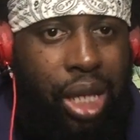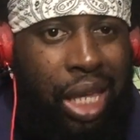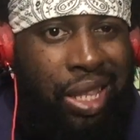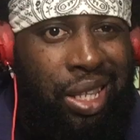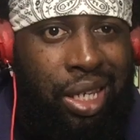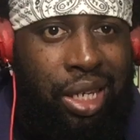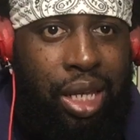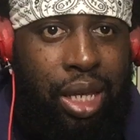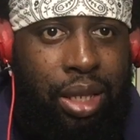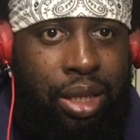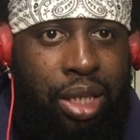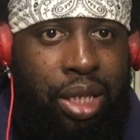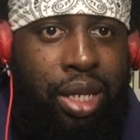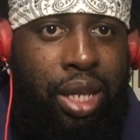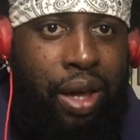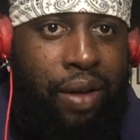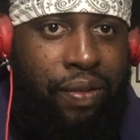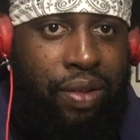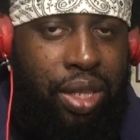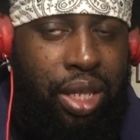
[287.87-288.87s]

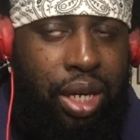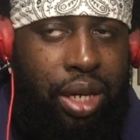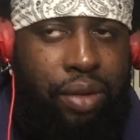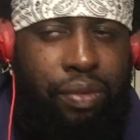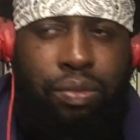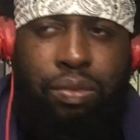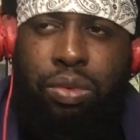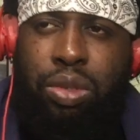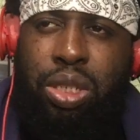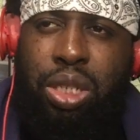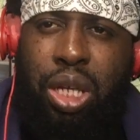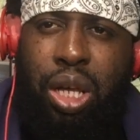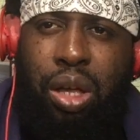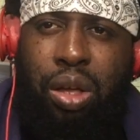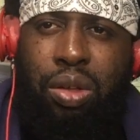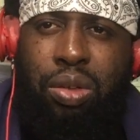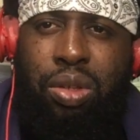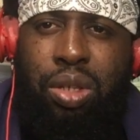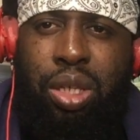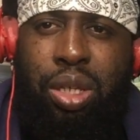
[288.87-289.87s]
that he, what's it
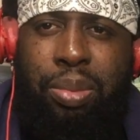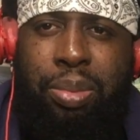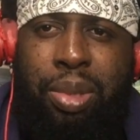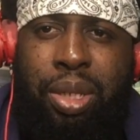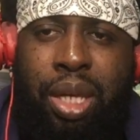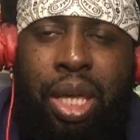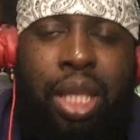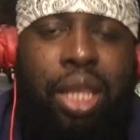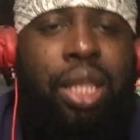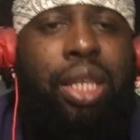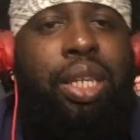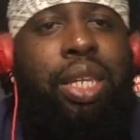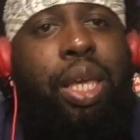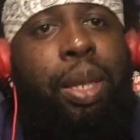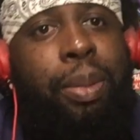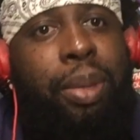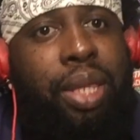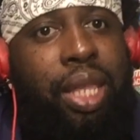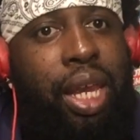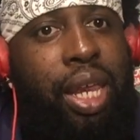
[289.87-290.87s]
called, the
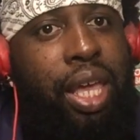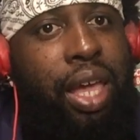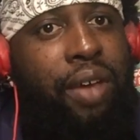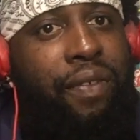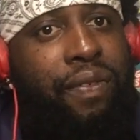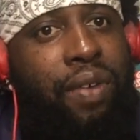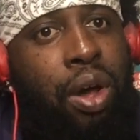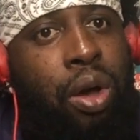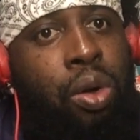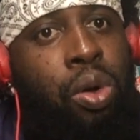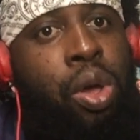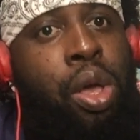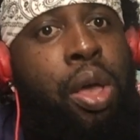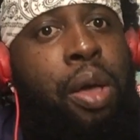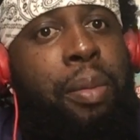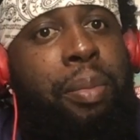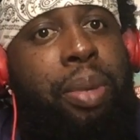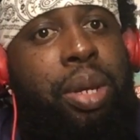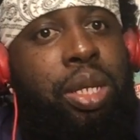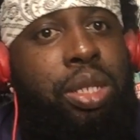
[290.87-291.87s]
demon that he had fought,
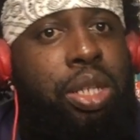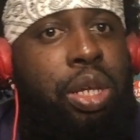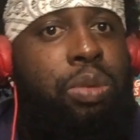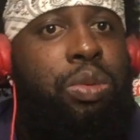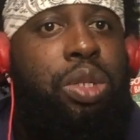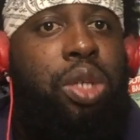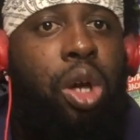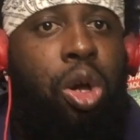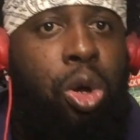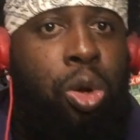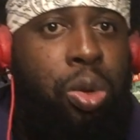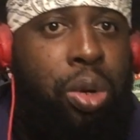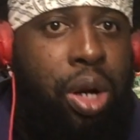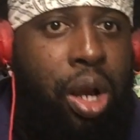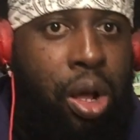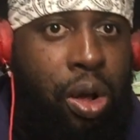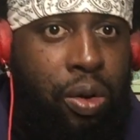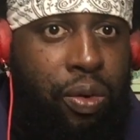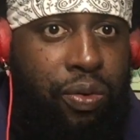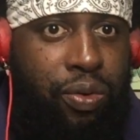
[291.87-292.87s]
but he's able to hold it
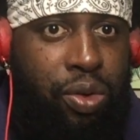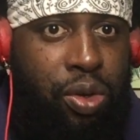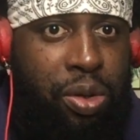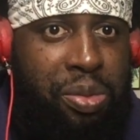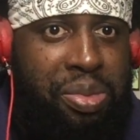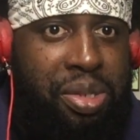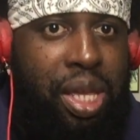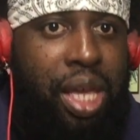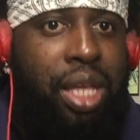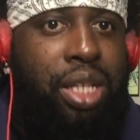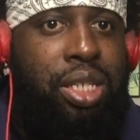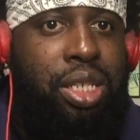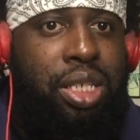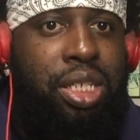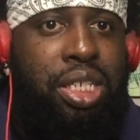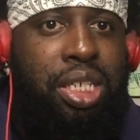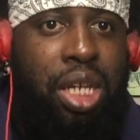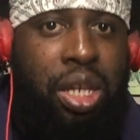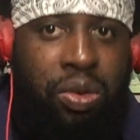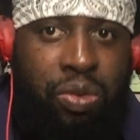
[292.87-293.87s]
off. You know what I'm saying? So
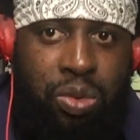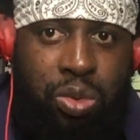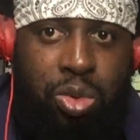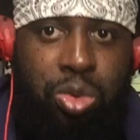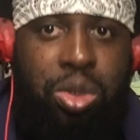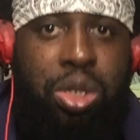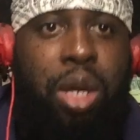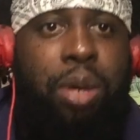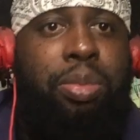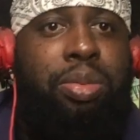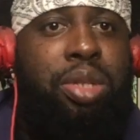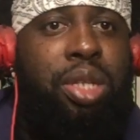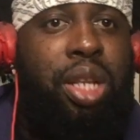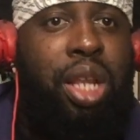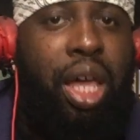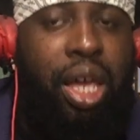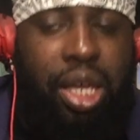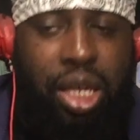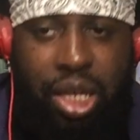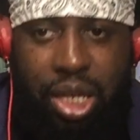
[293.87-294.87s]
Shinra was able to
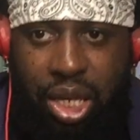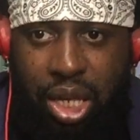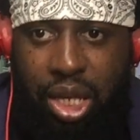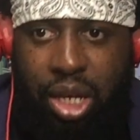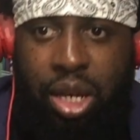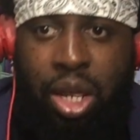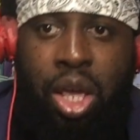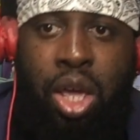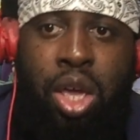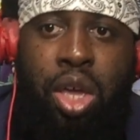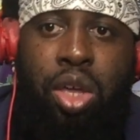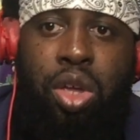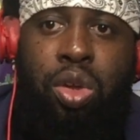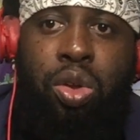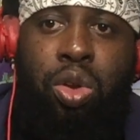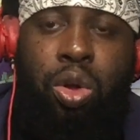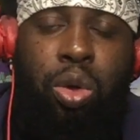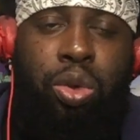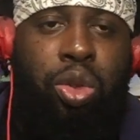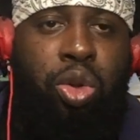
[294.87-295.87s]
like get, you
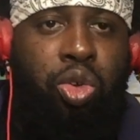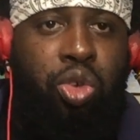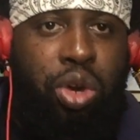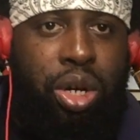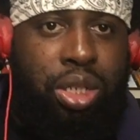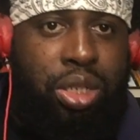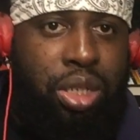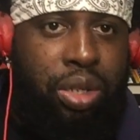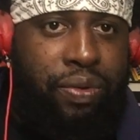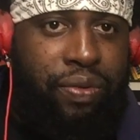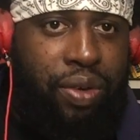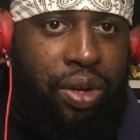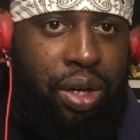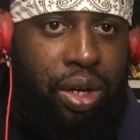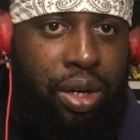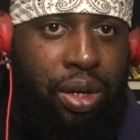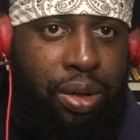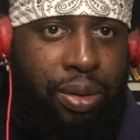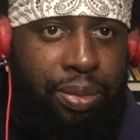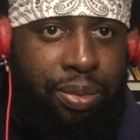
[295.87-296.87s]
know, the grace of
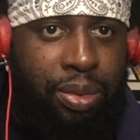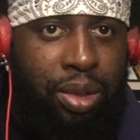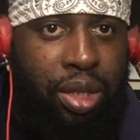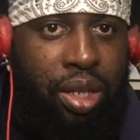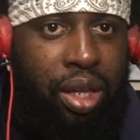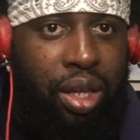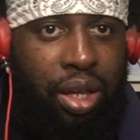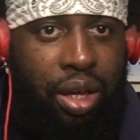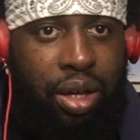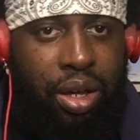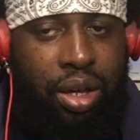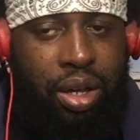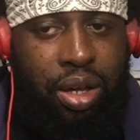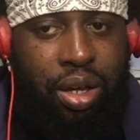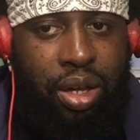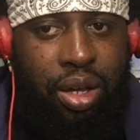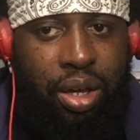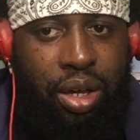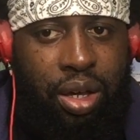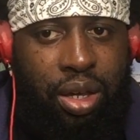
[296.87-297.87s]

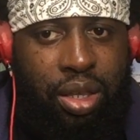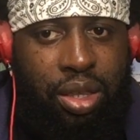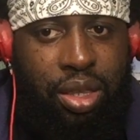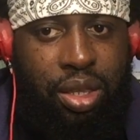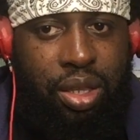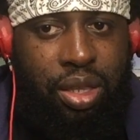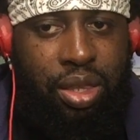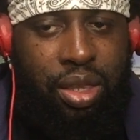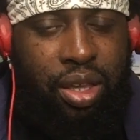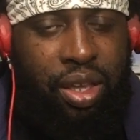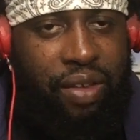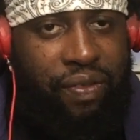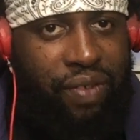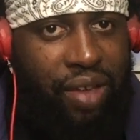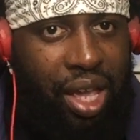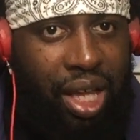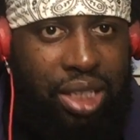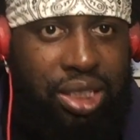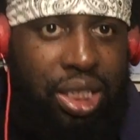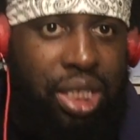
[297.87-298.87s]
the
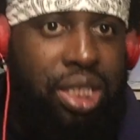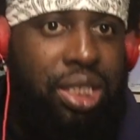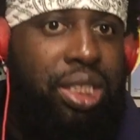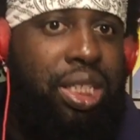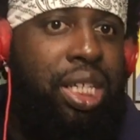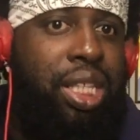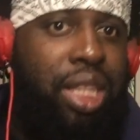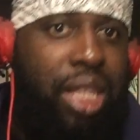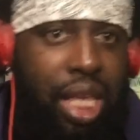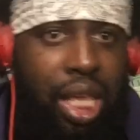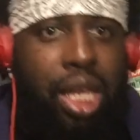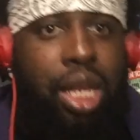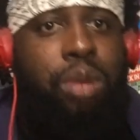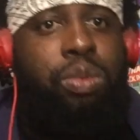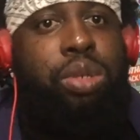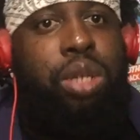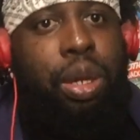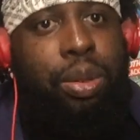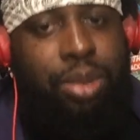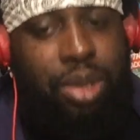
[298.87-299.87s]
evangelist, and then he
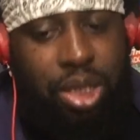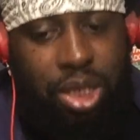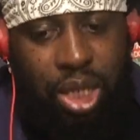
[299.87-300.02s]
was able to